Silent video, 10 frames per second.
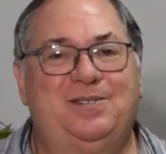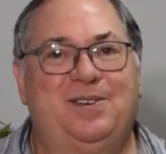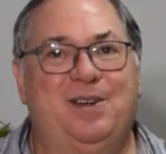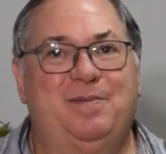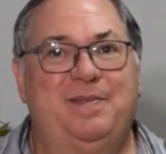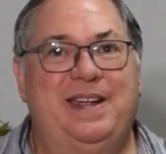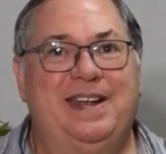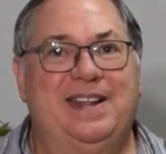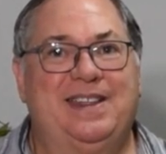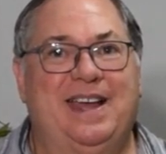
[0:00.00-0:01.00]
for helping me
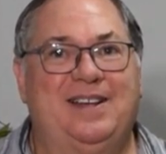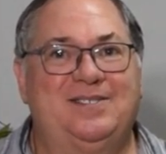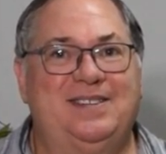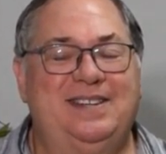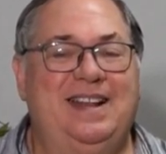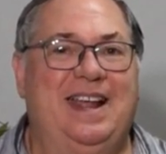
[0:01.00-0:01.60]
hit a thousand,